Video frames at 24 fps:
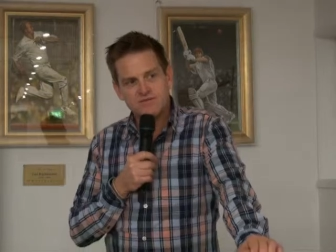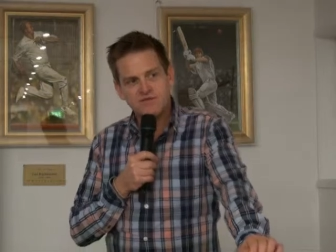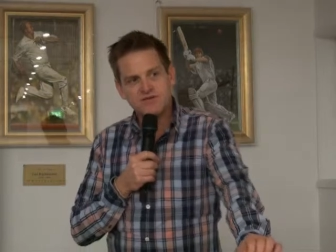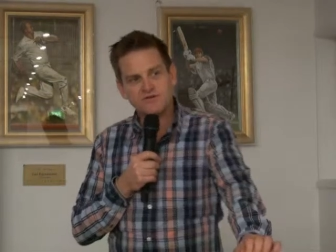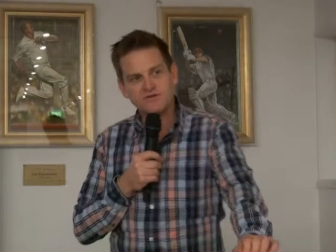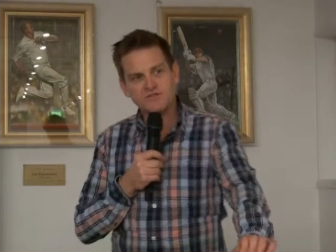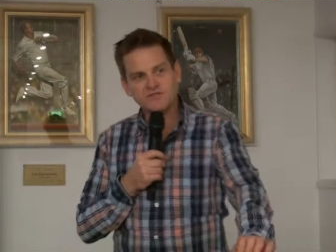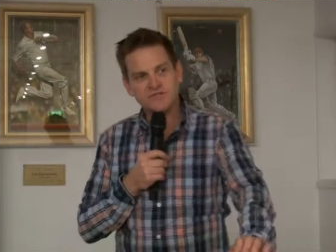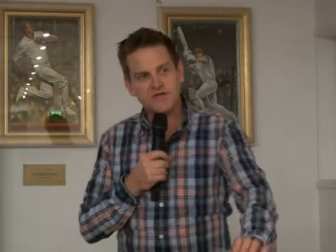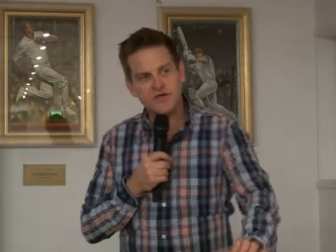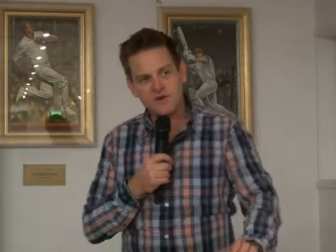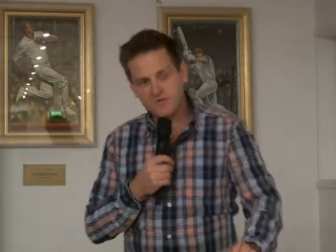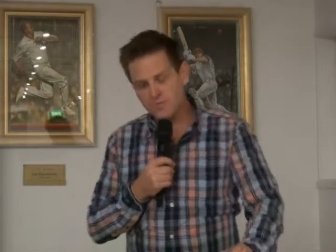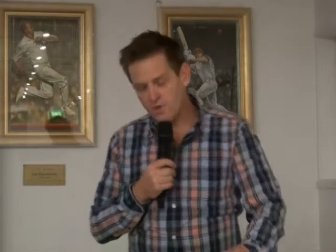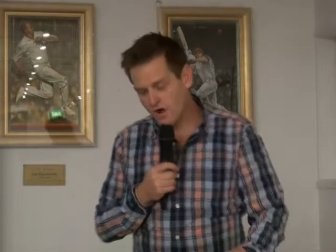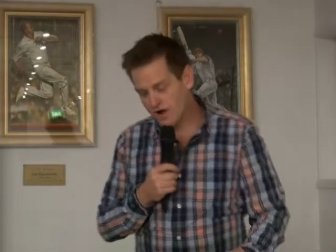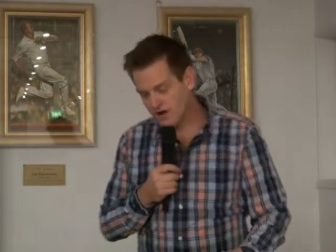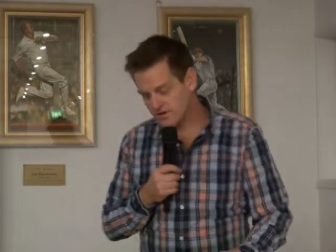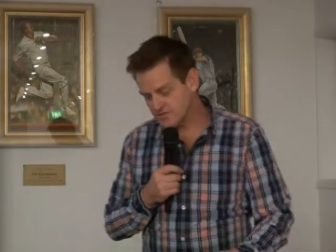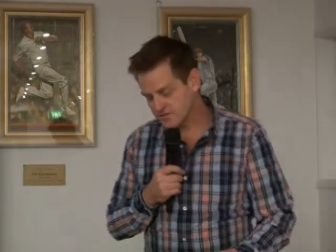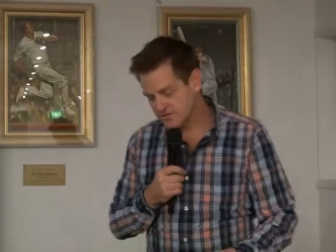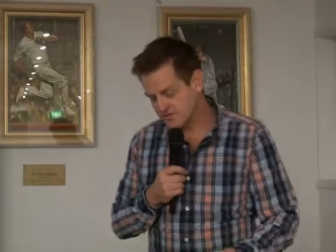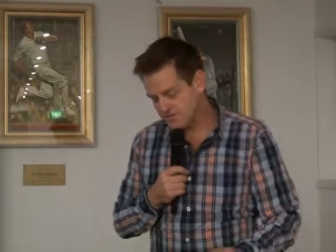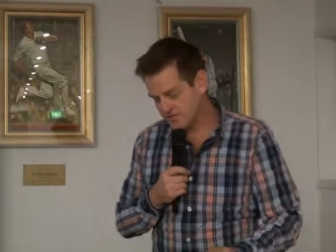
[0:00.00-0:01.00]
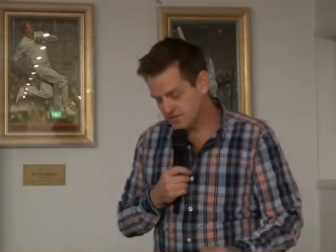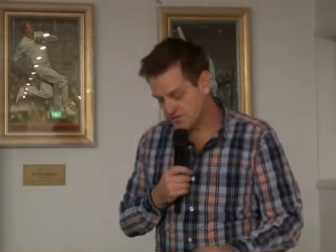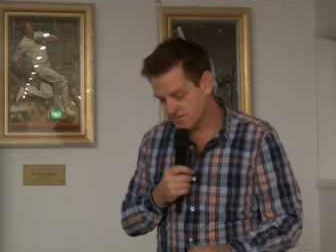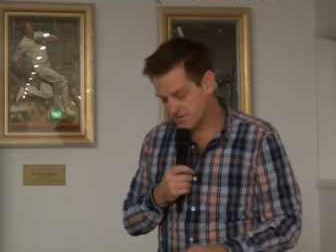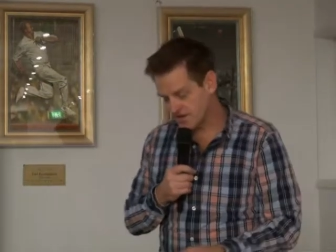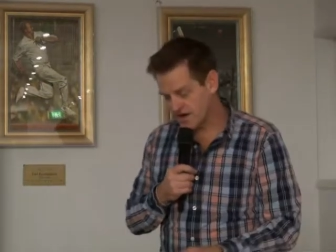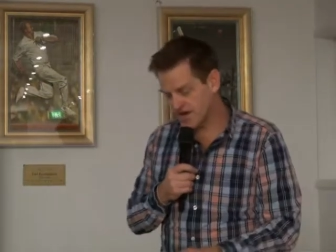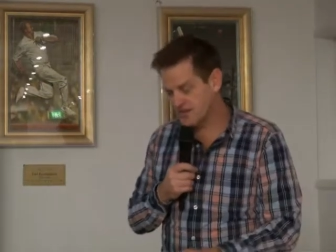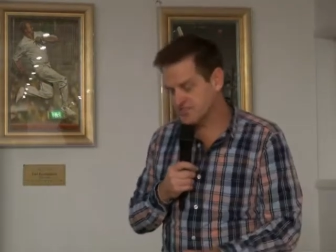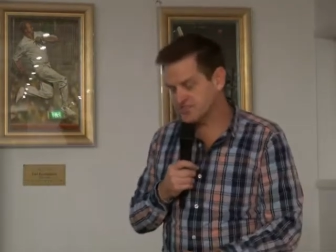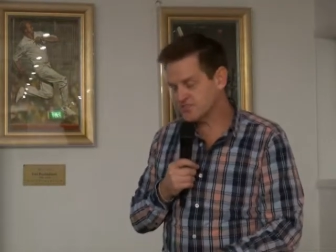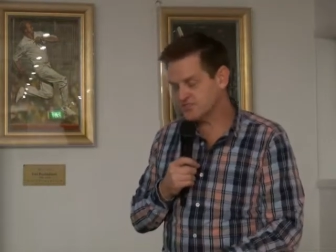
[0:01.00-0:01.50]
But there was no wild
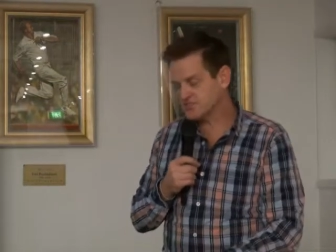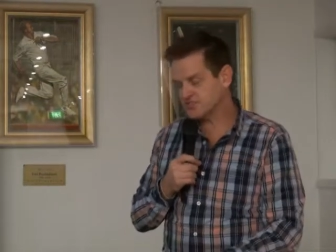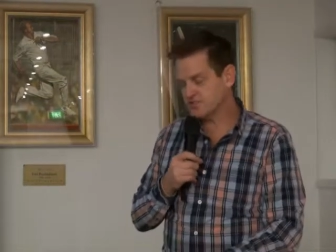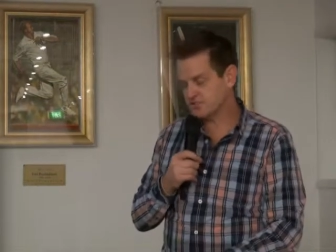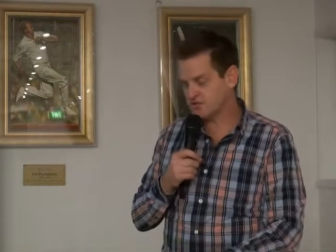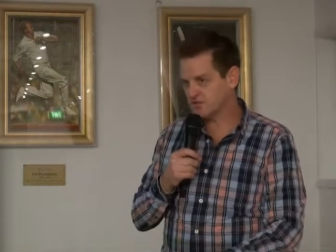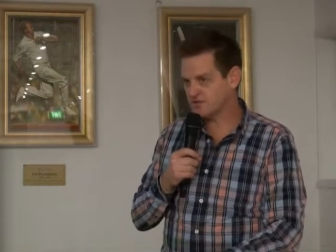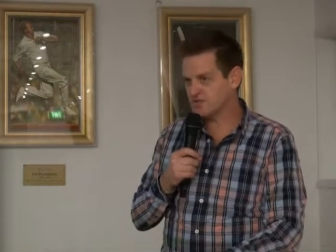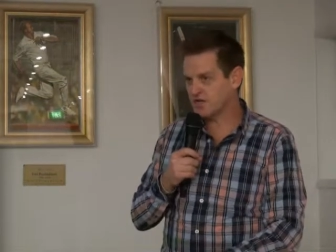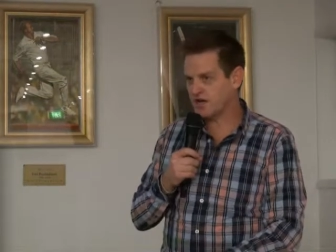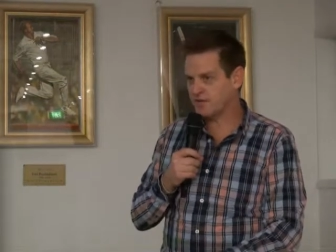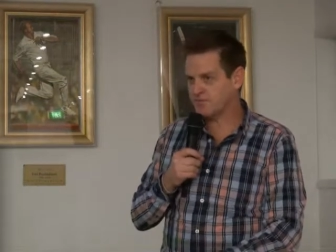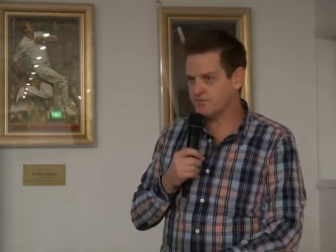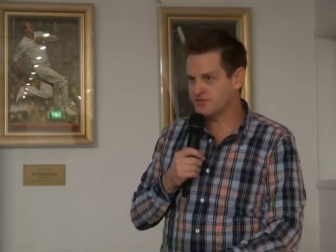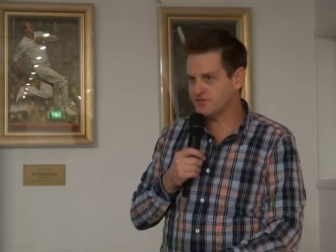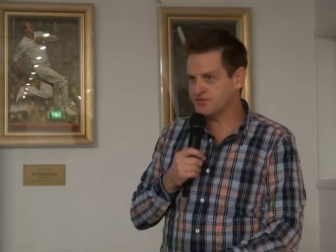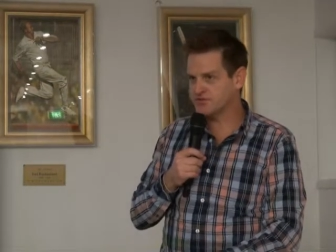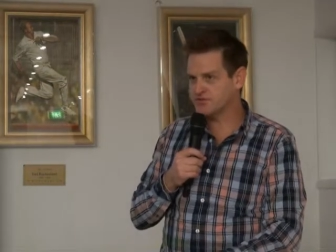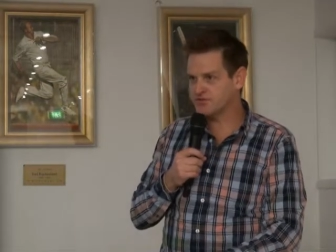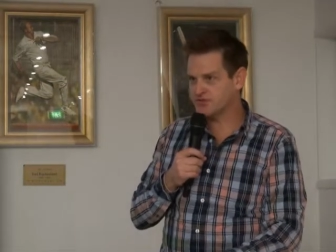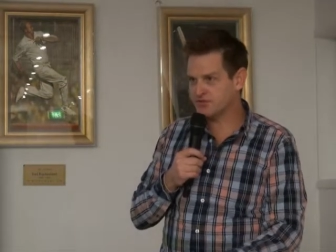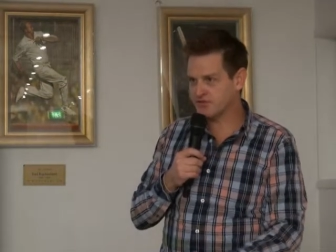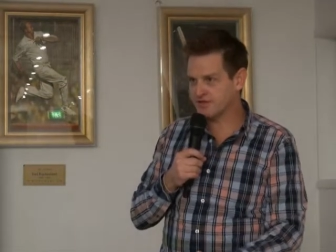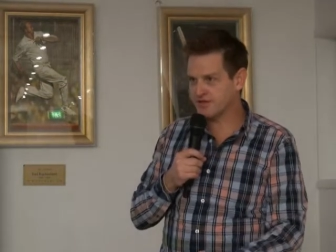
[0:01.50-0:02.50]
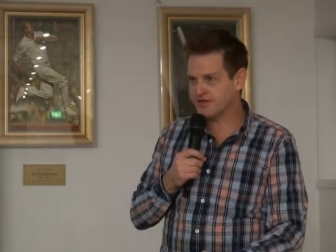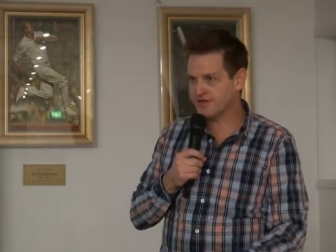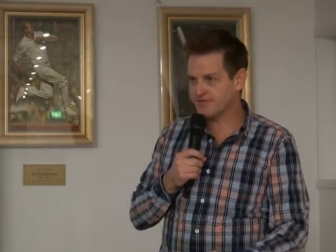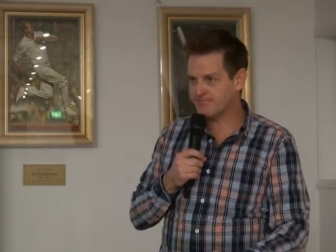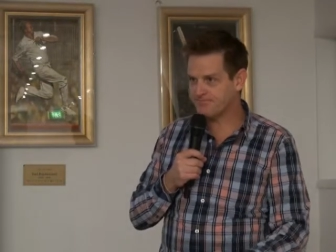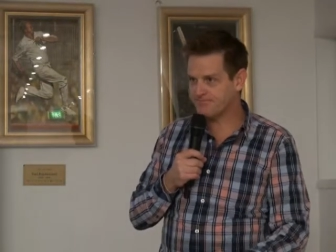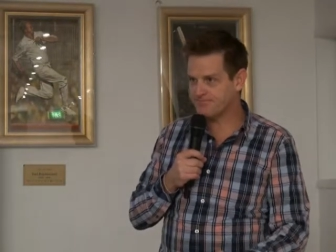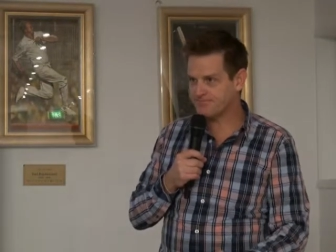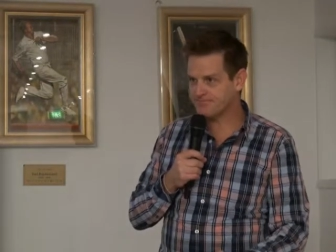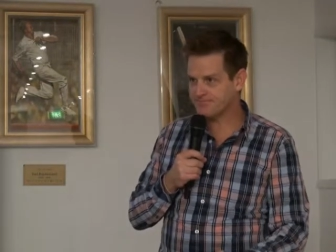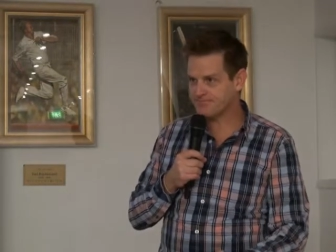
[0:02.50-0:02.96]
celebrations at the top of the tree.